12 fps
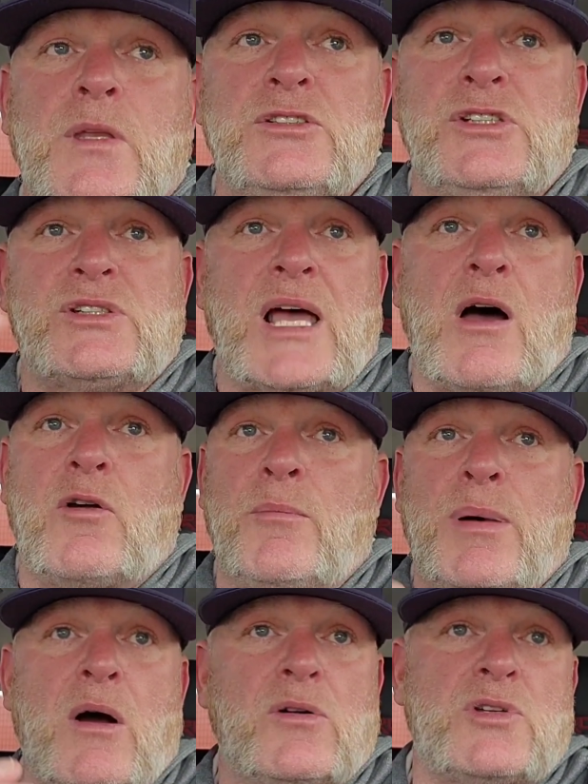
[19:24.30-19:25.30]
Just out and
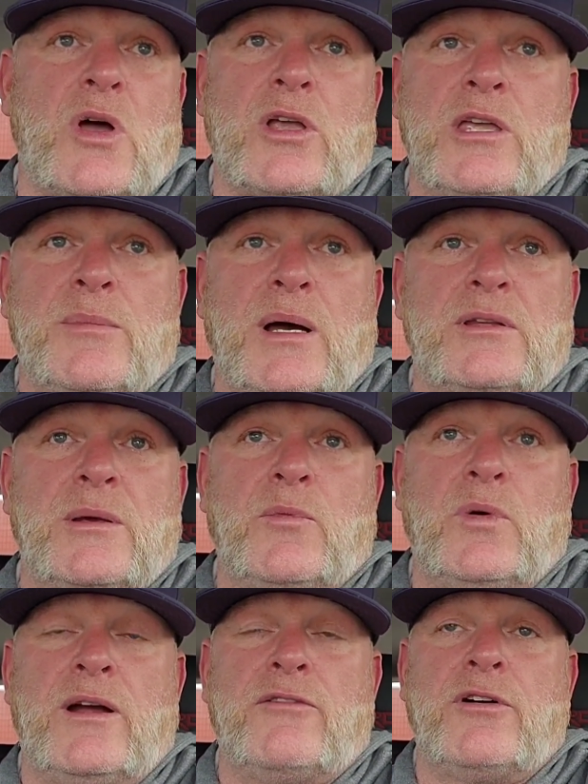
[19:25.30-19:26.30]
about, talking about them,
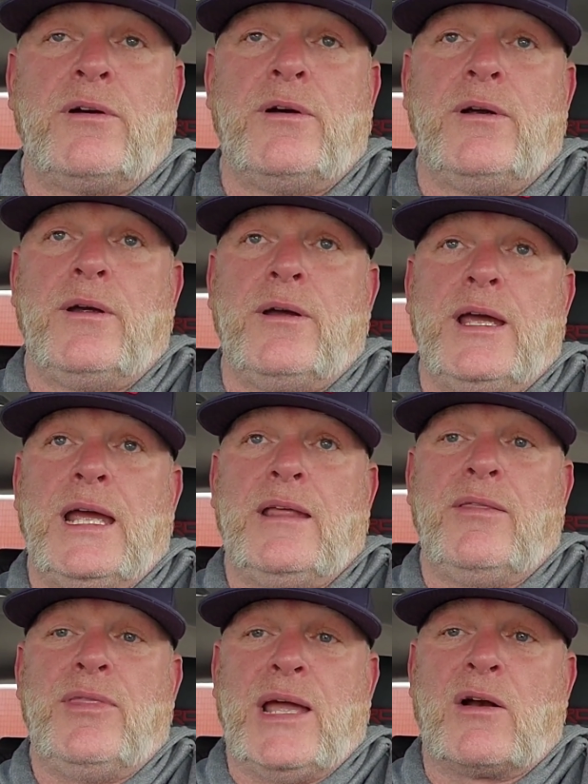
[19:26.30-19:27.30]
whatever,
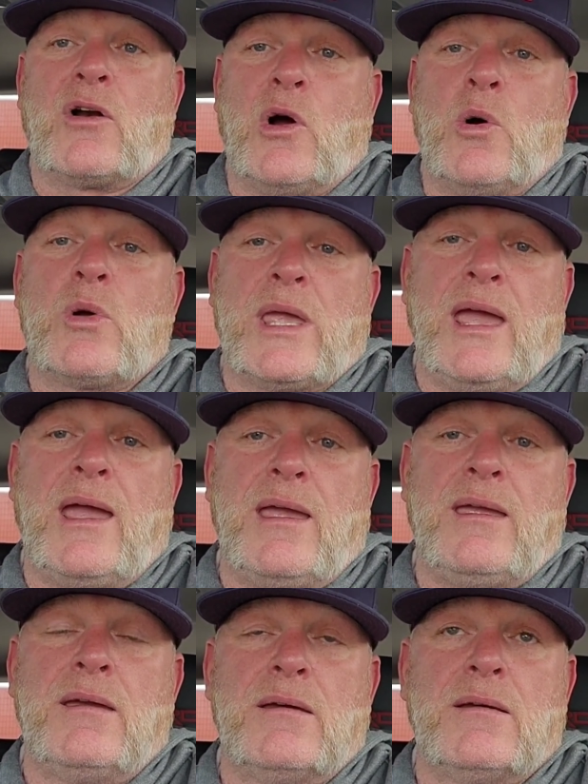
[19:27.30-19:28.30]
and they're
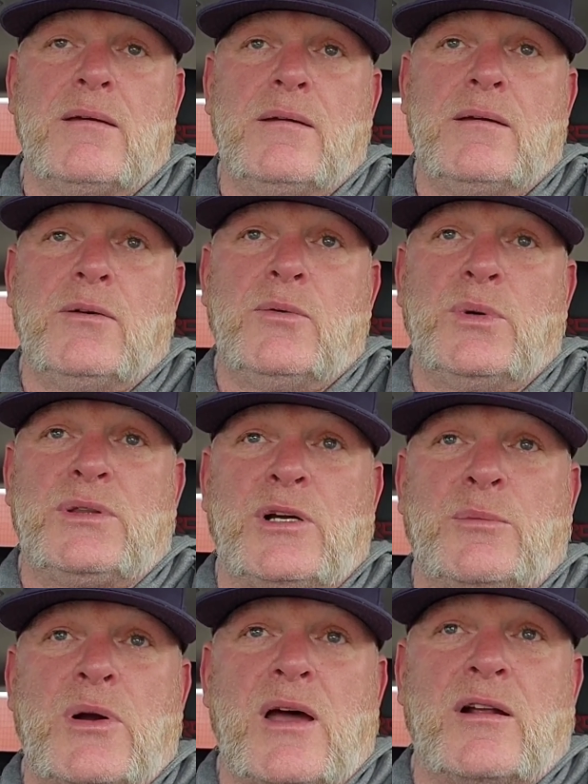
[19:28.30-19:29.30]
okay with
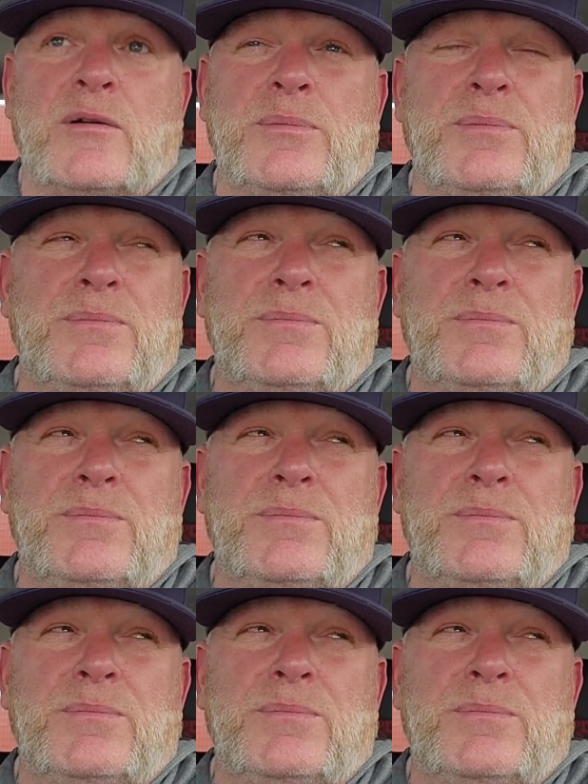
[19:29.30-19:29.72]
their product,